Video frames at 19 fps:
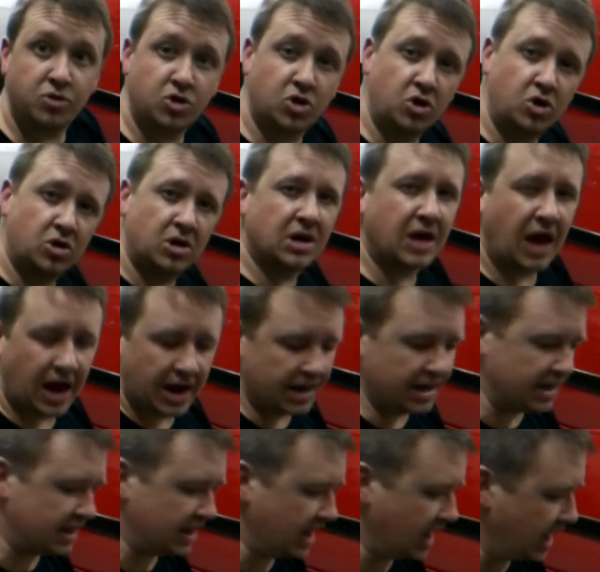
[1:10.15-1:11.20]
so you can kind of
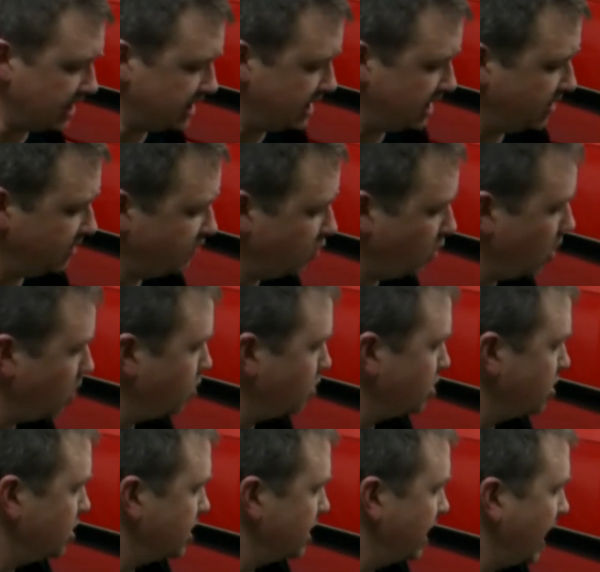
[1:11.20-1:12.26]
get the idea of what we're
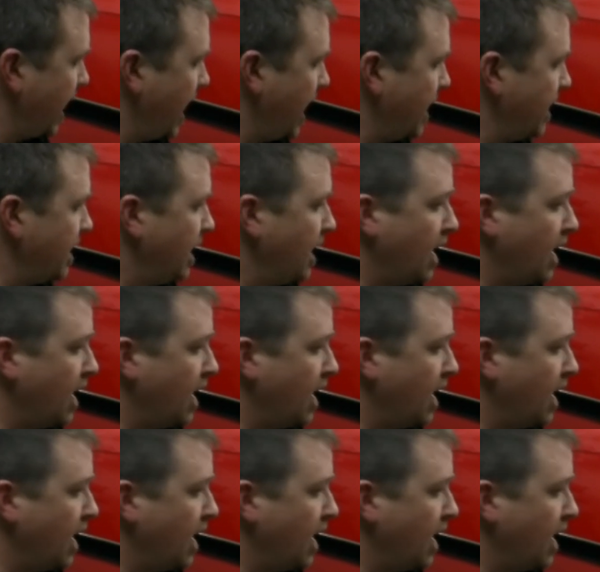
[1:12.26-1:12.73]
looking at.